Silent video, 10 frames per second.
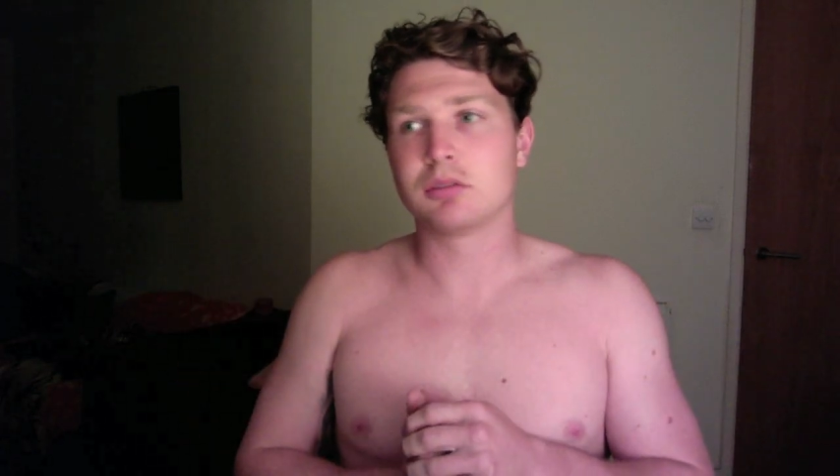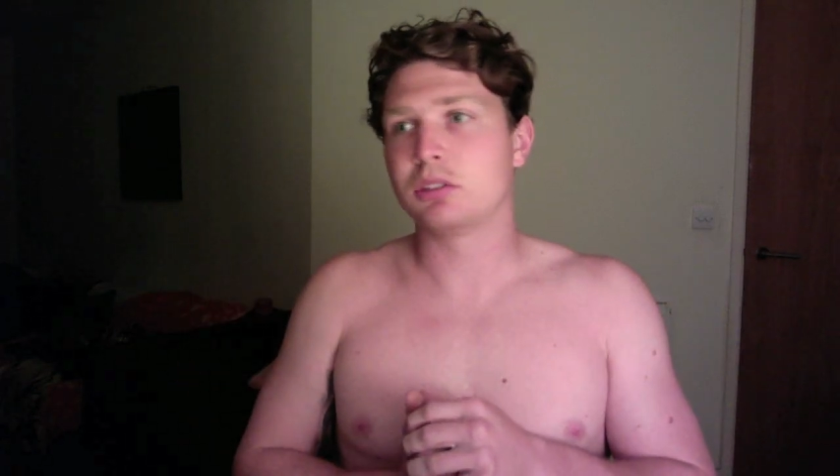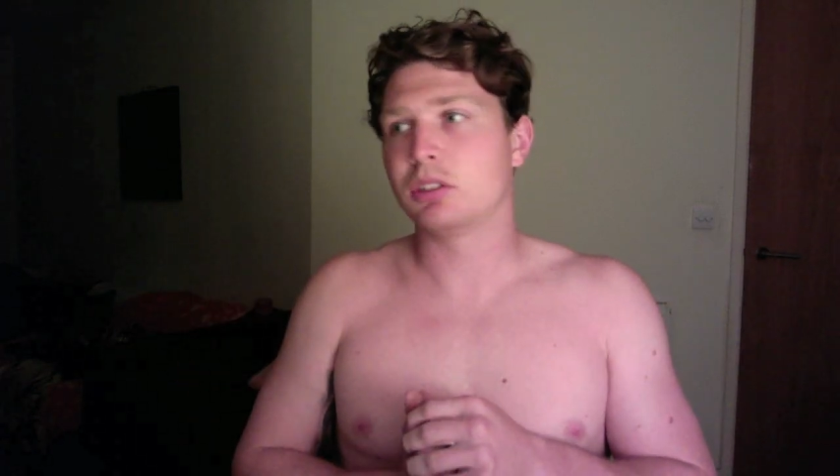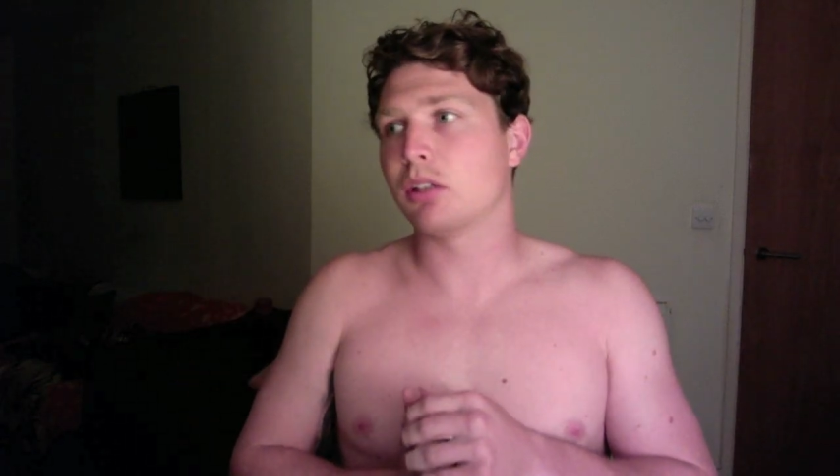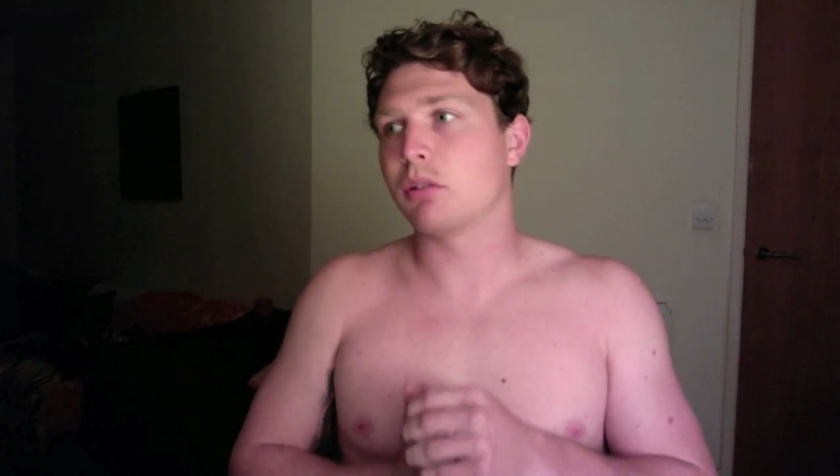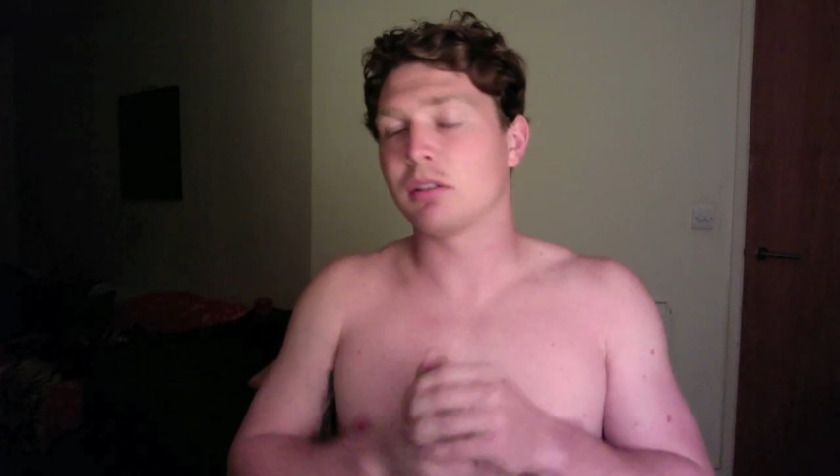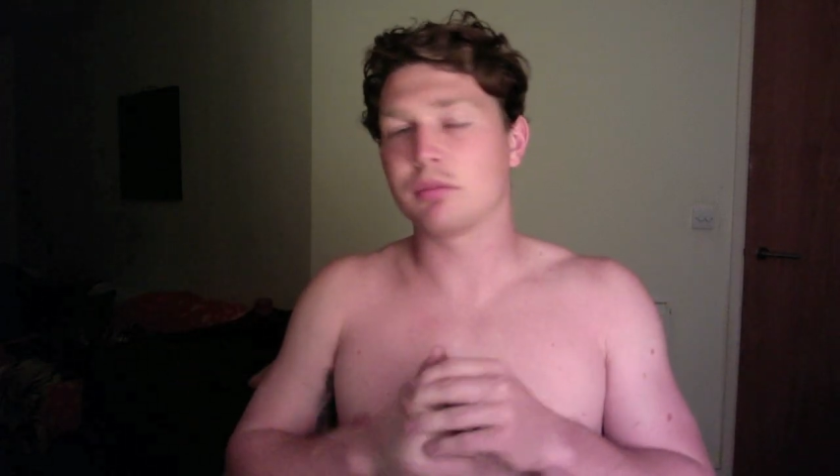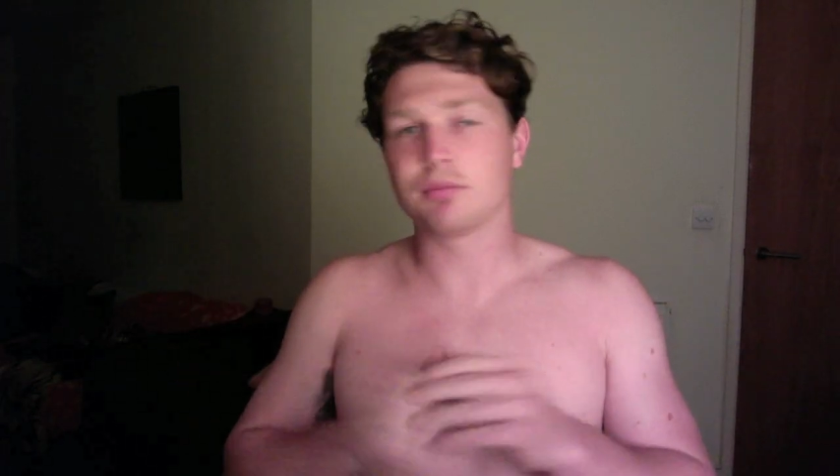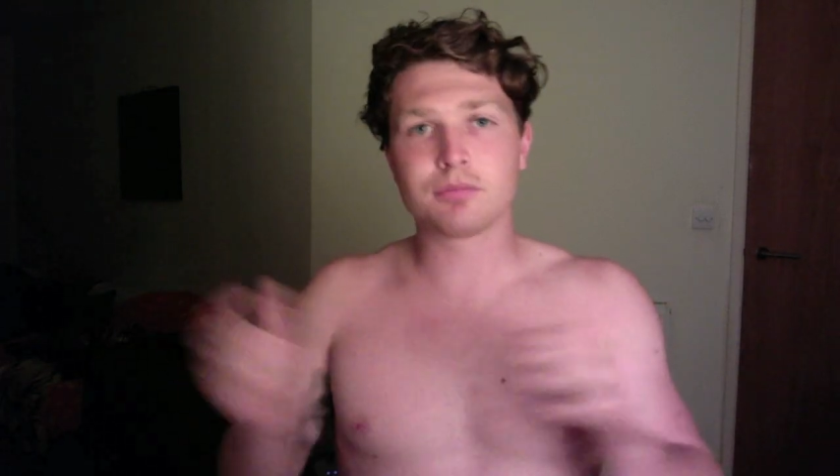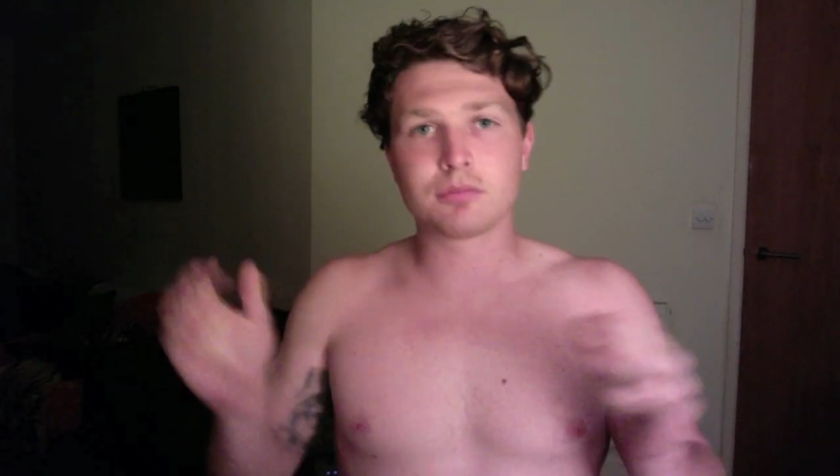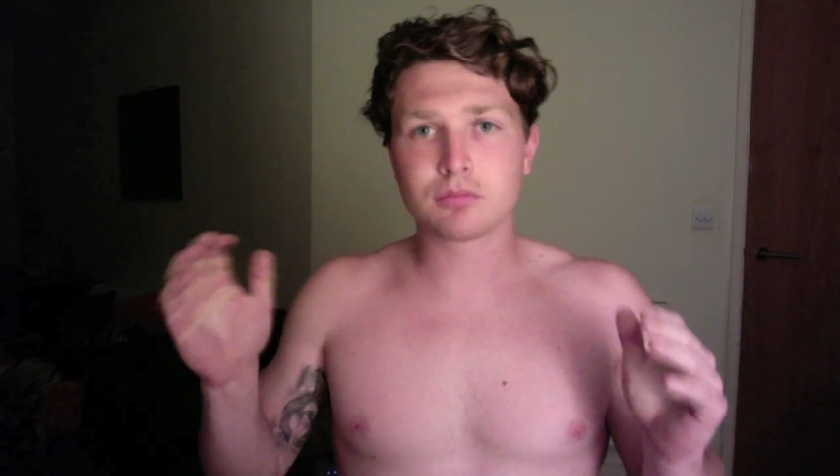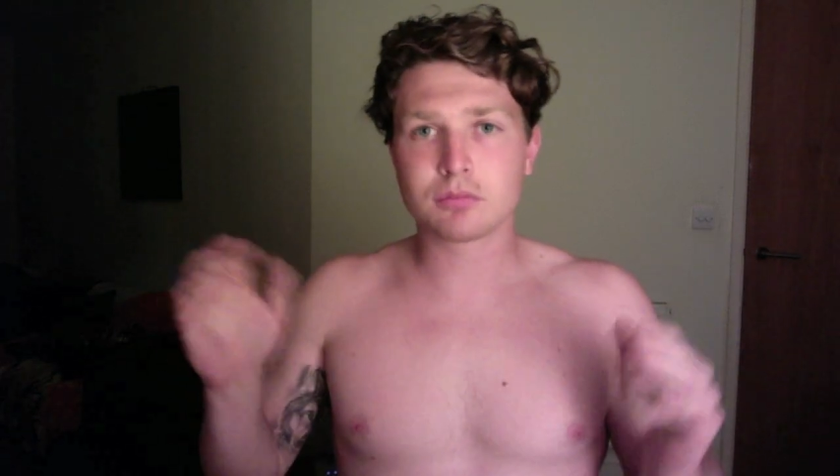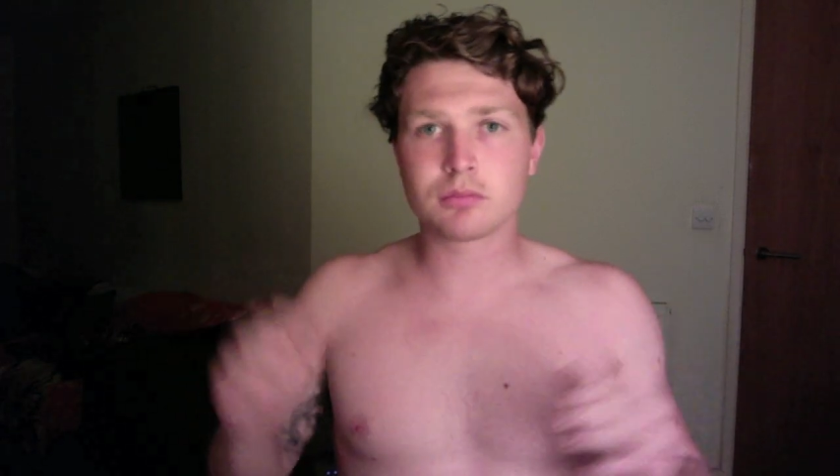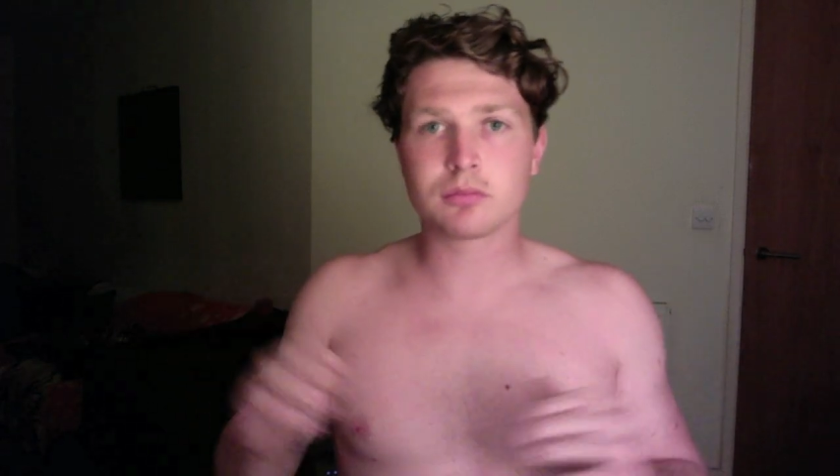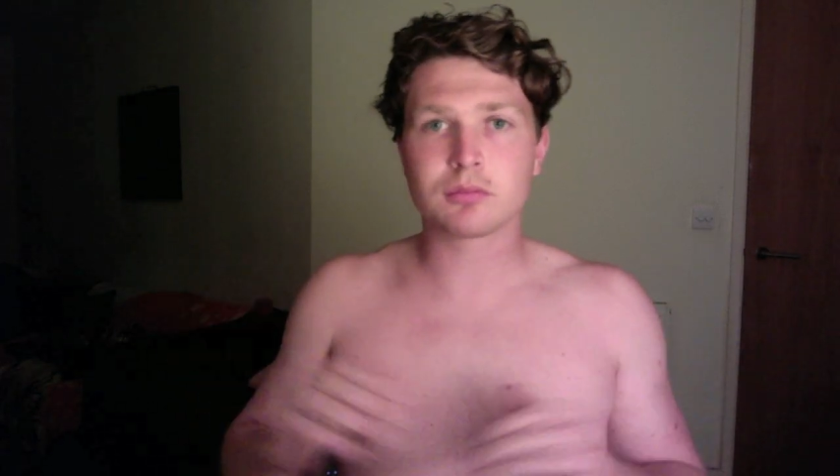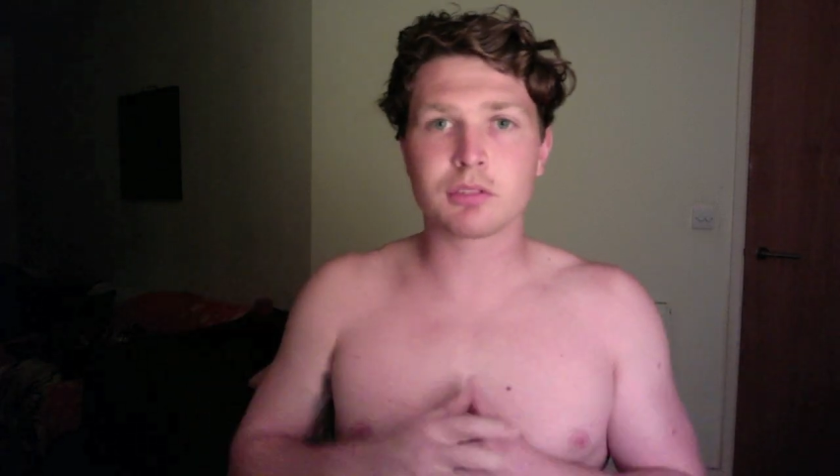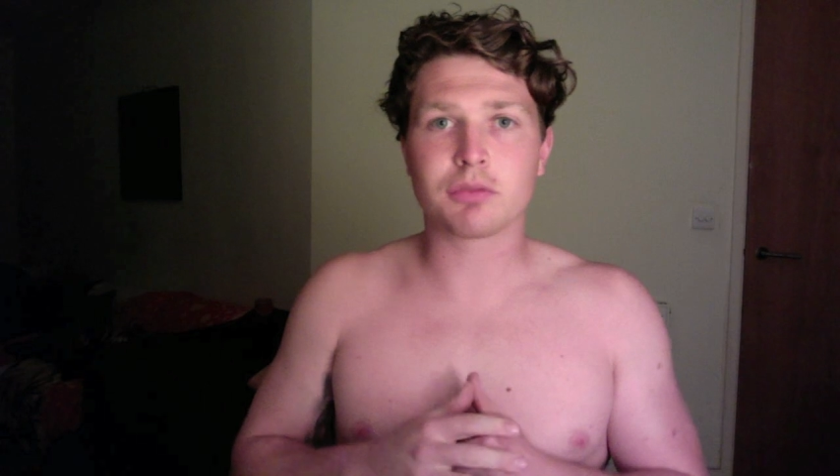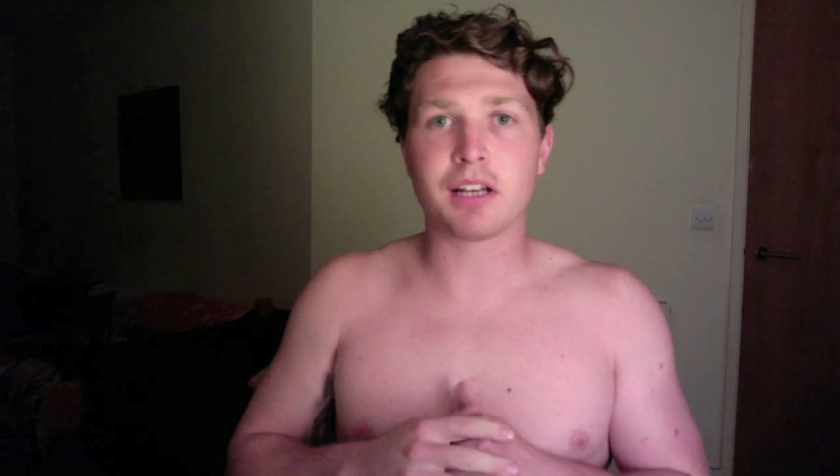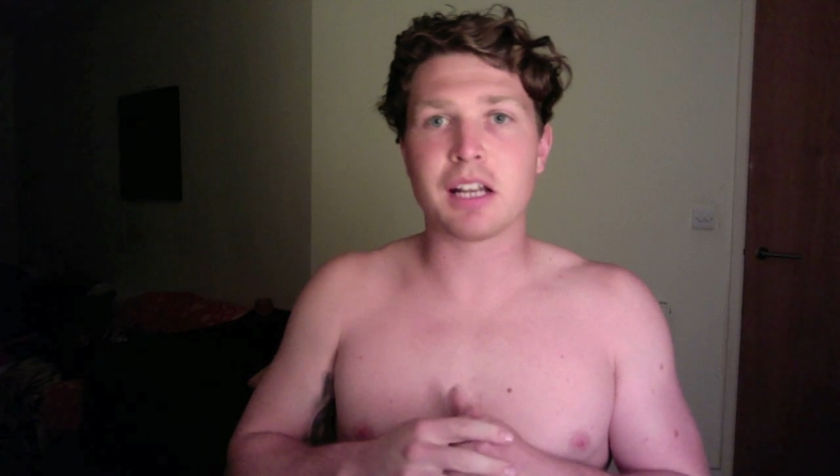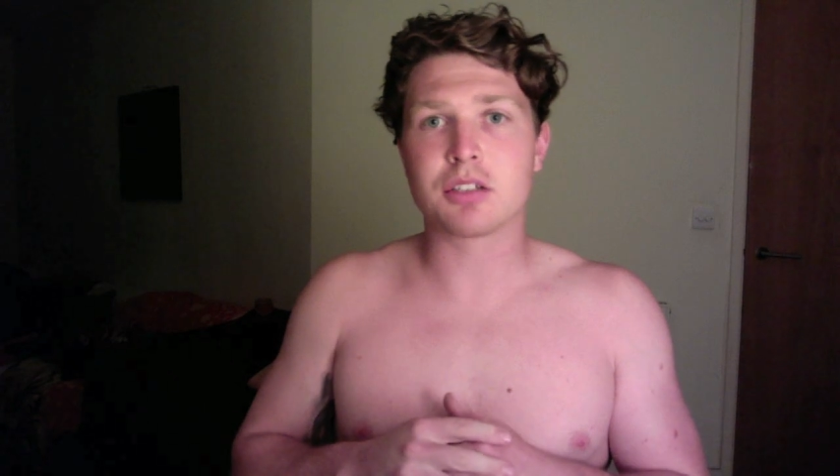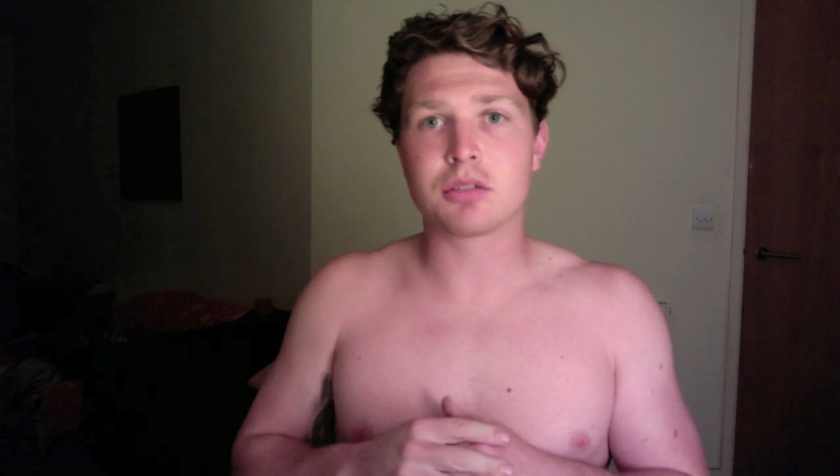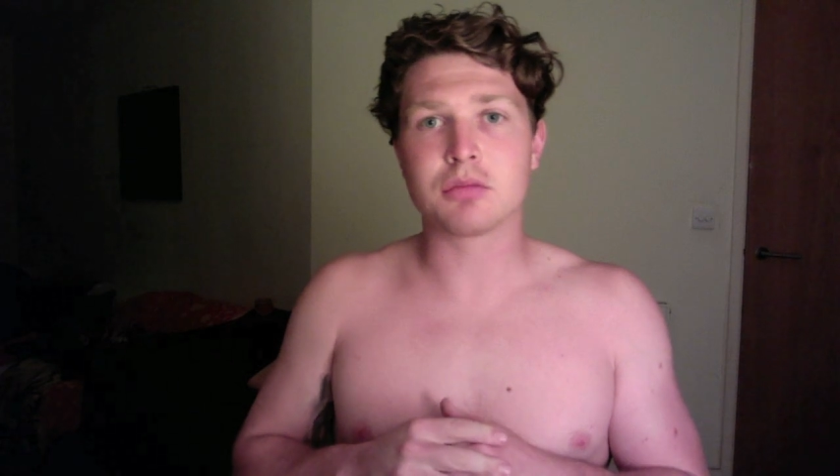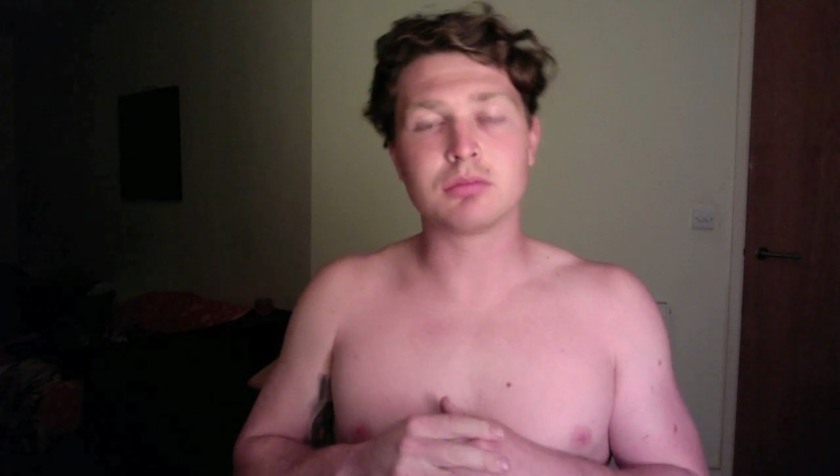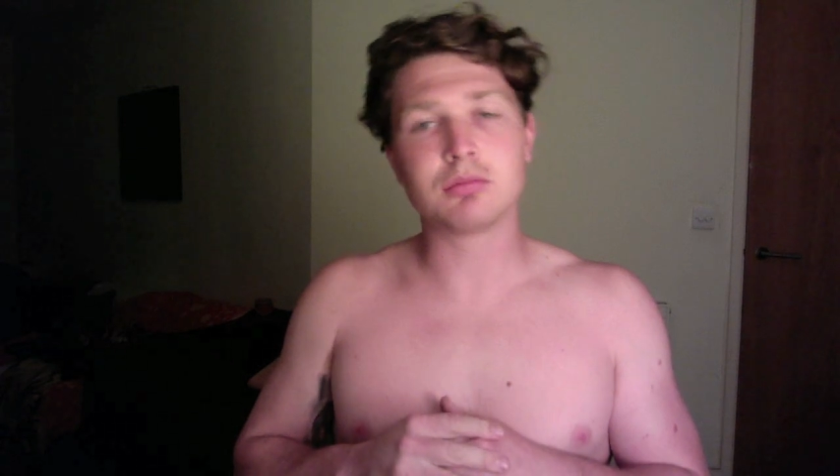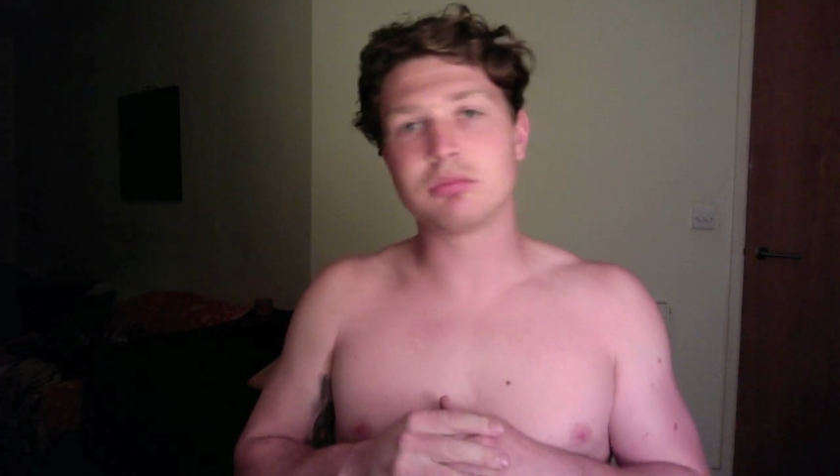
you know, financial